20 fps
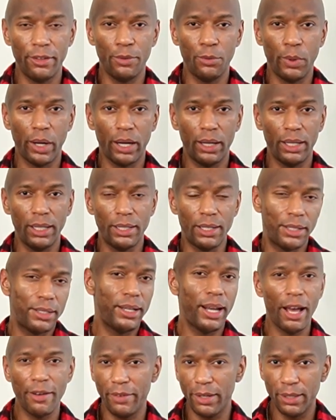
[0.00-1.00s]
where he
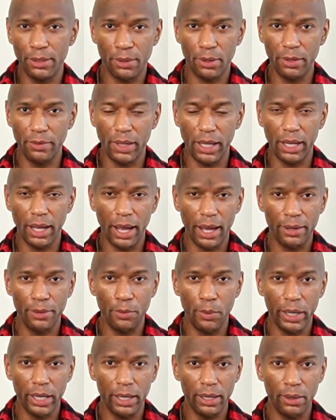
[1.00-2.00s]
doesn't have any sort of like
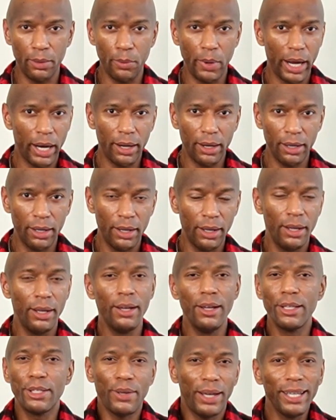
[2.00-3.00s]
head wear.
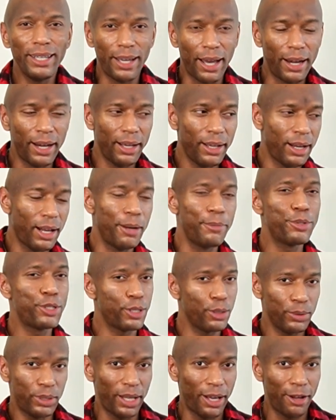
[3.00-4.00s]
So I get it, and I'm
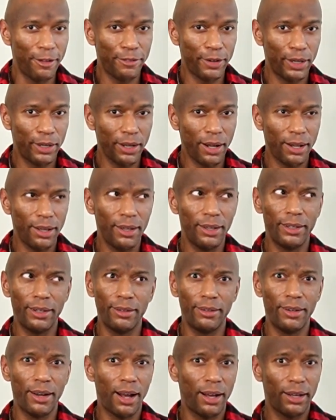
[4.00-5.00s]
sure with the Hellfire Gala,
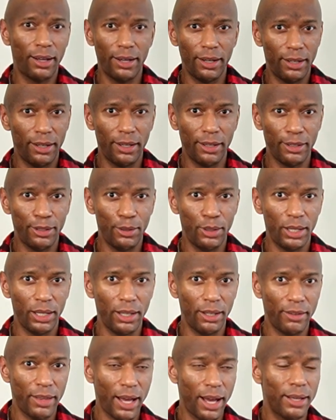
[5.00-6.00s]
they're not gonna include
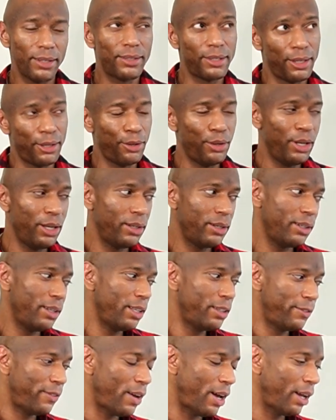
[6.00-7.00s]
any of that, so
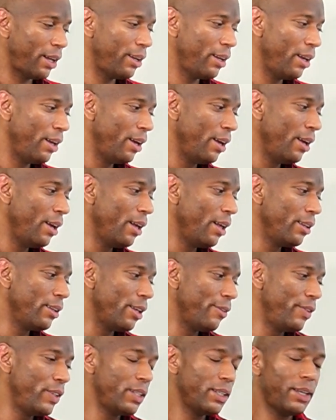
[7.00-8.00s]
it's fine.
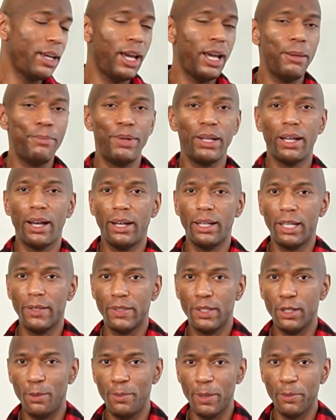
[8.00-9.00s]
Loving the cape, it kind of
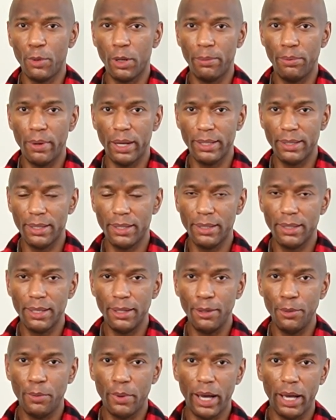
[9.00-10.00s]
gives a little bit more presence and
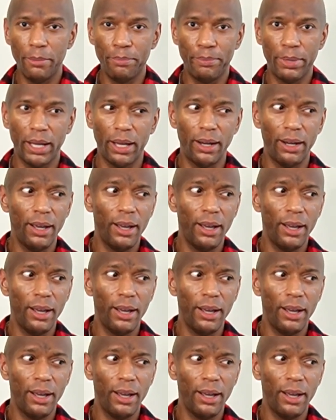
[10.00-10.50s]
silhouette, but